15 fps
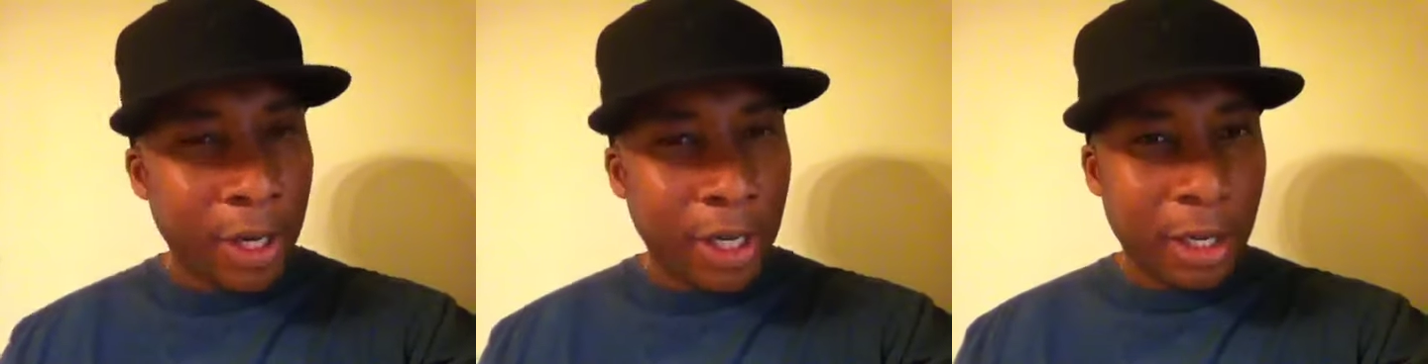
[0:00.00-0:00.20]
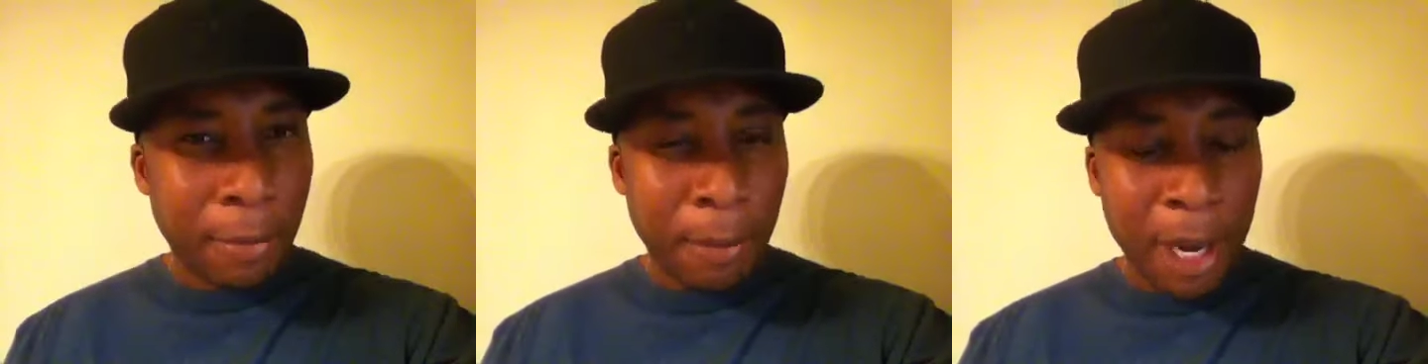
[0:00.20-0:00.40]

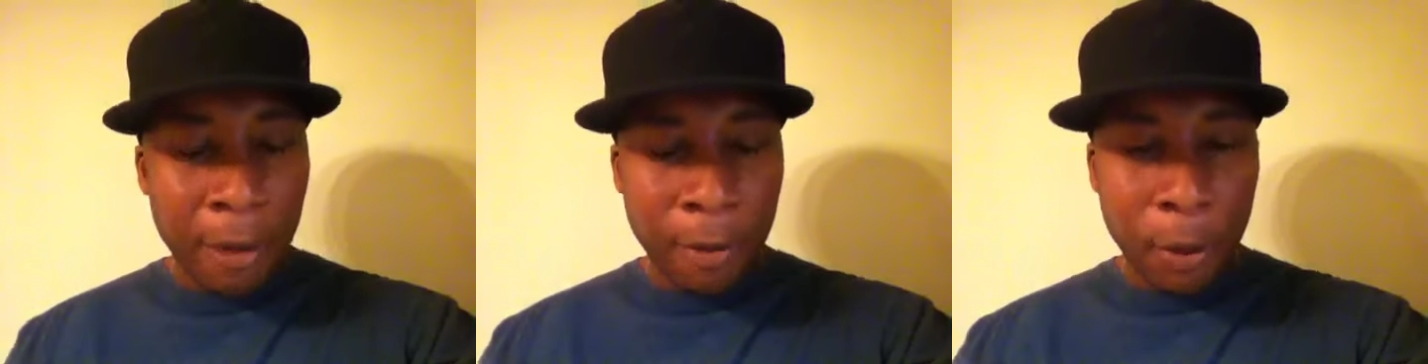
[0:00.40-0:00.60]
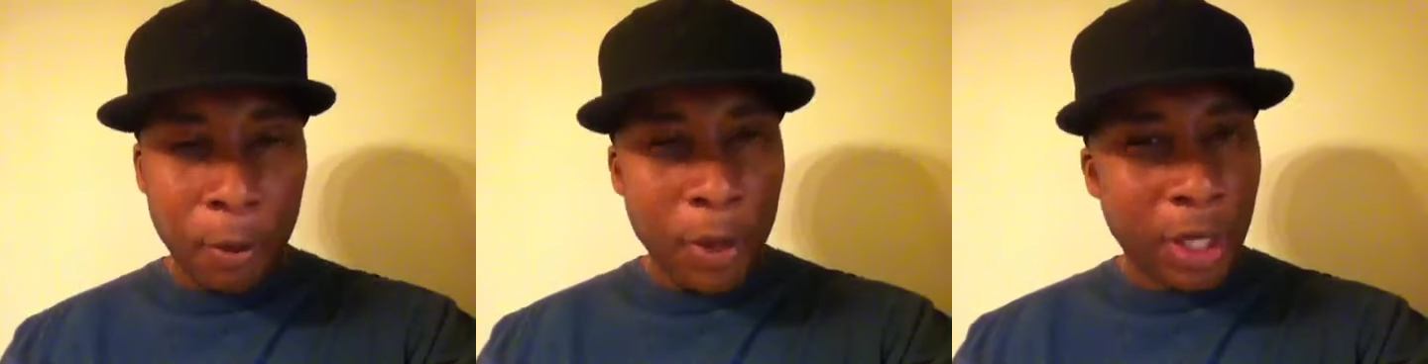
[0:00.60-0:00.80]
Justin
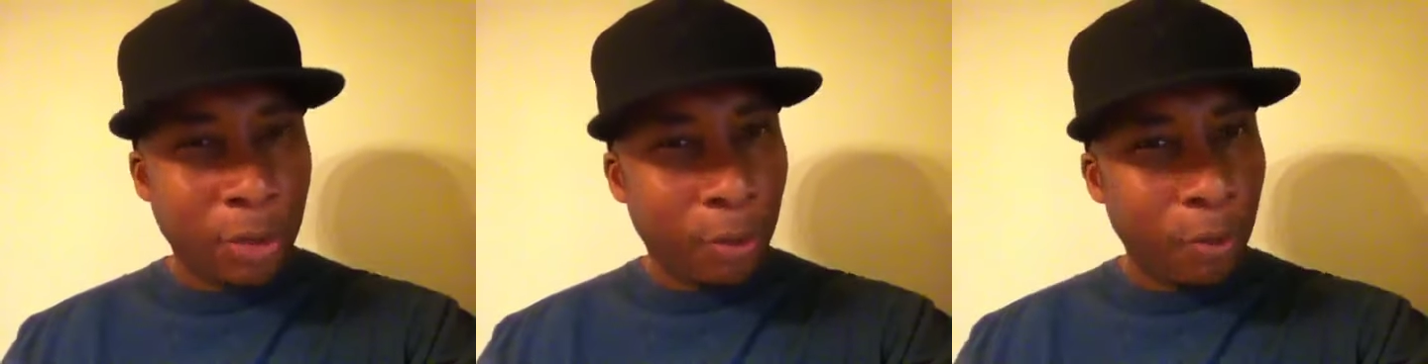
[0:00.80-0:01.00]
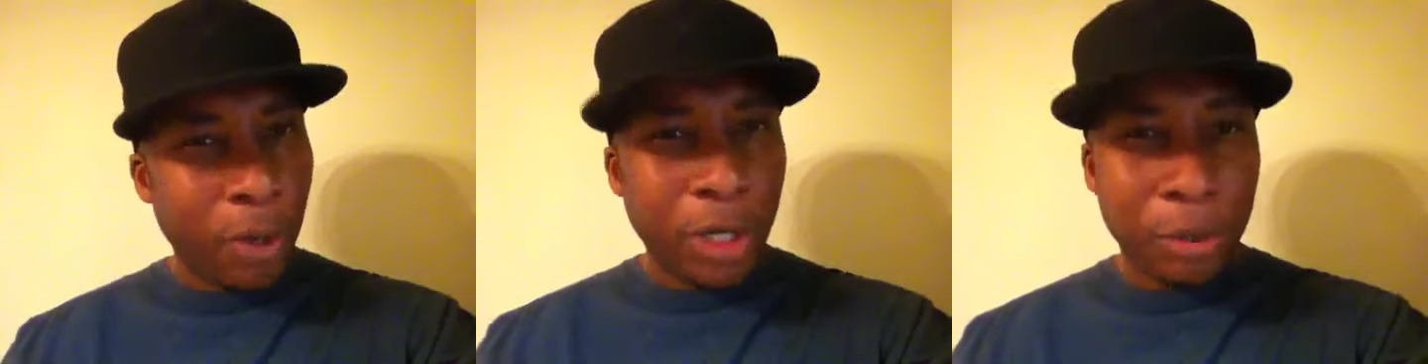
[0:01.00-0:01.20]
Bieber.
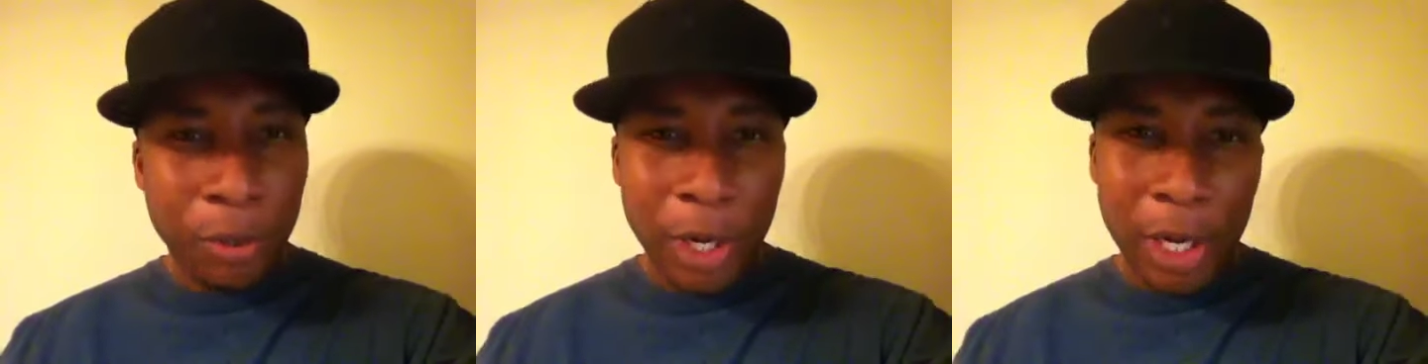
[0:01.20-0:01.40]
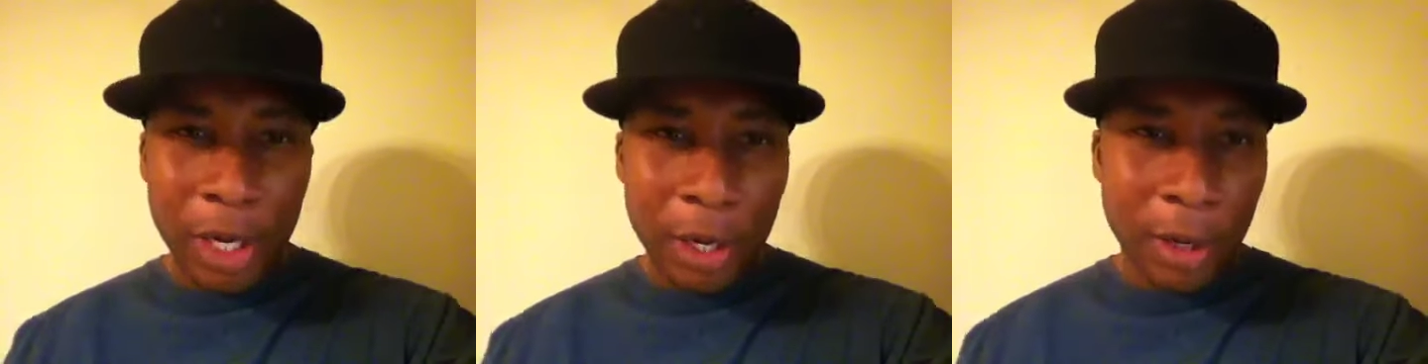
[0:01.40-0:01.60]
What's
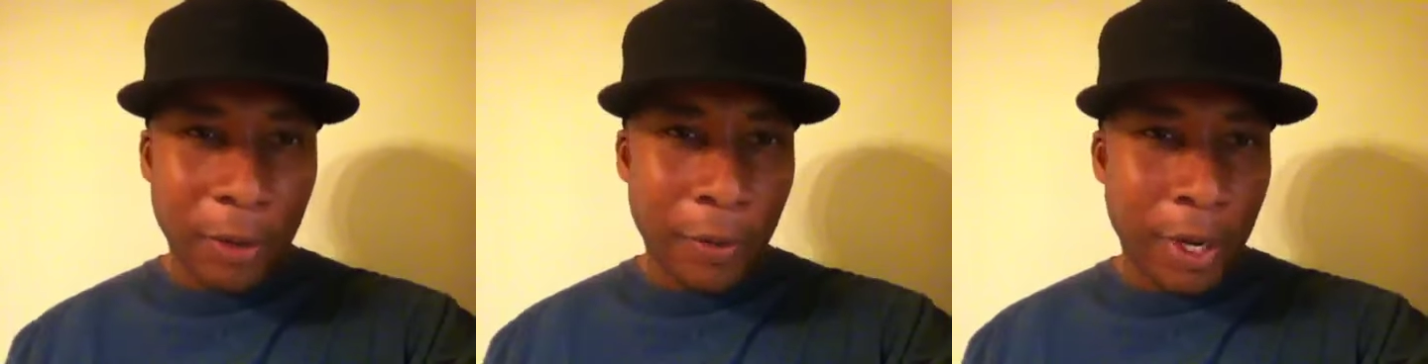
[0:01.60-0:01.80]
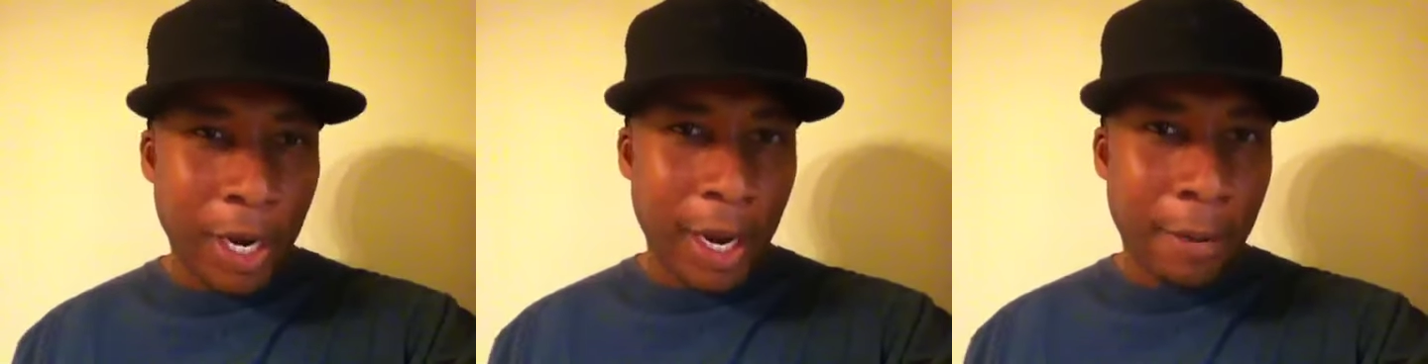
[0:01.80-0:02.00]
what's really
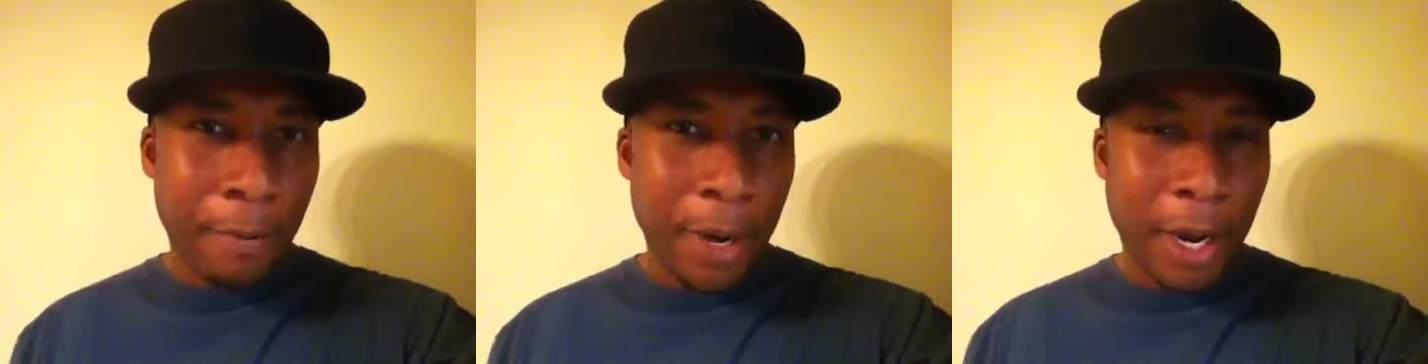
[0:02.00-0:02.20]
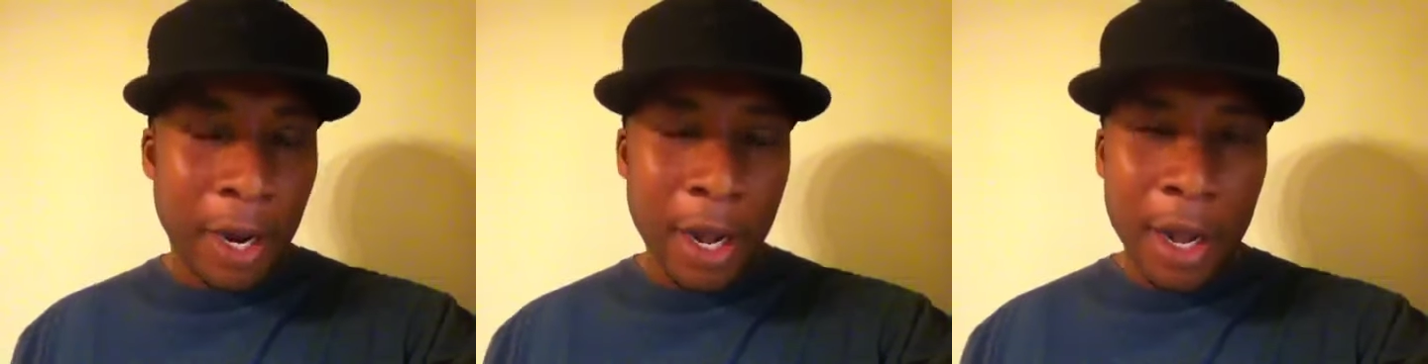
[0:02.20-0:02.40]
good with
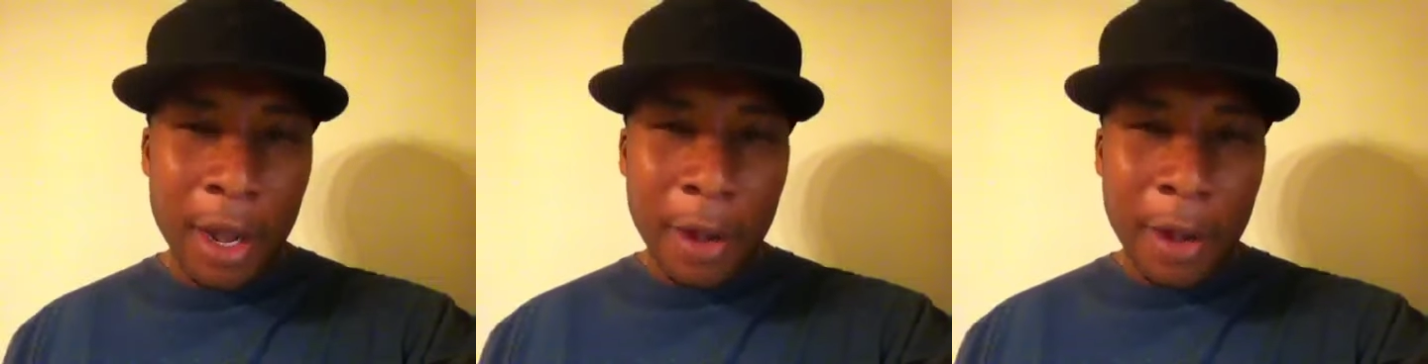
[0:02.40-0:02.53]
that, man?